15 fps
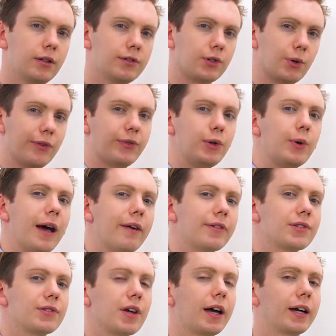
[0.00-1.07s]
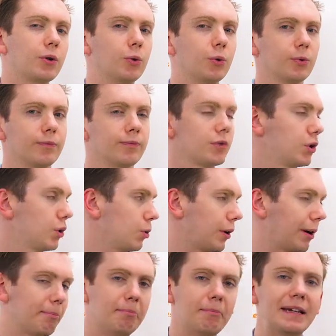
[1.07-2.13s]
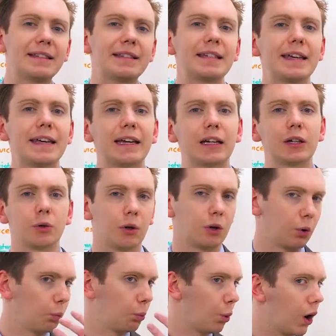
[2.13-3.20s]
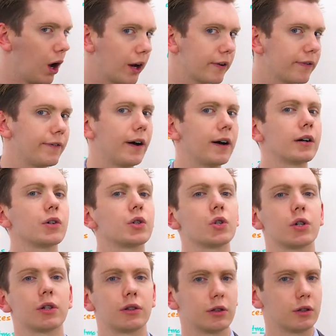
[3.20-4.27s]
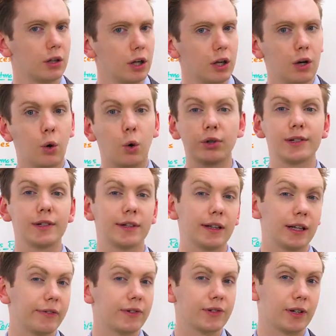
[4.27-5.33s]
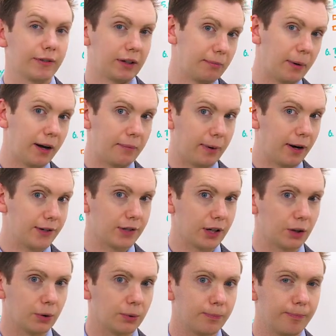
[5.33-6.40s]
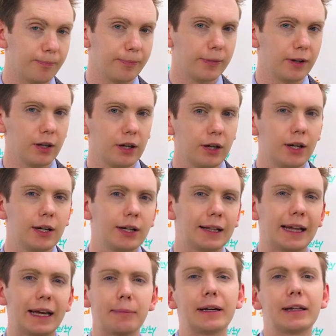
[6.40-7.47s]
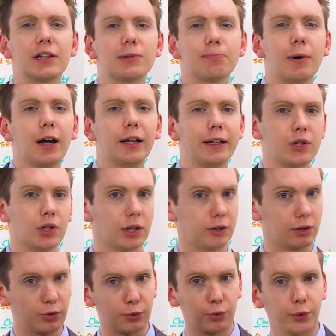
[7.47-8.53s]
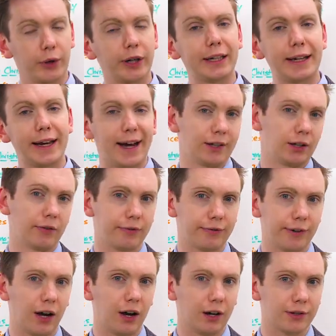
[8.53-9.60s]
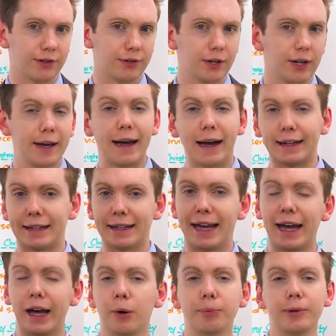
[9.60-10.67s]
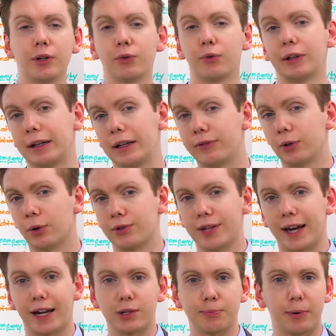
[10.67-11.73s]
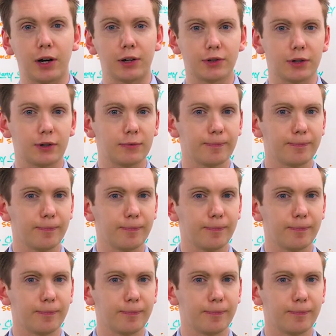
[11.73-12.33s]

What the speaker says: So if you ever cycle to a meeting or a work function or to deliver something by bicycle, claiming this mileage can really add up fast and can help you relieve your tax burden.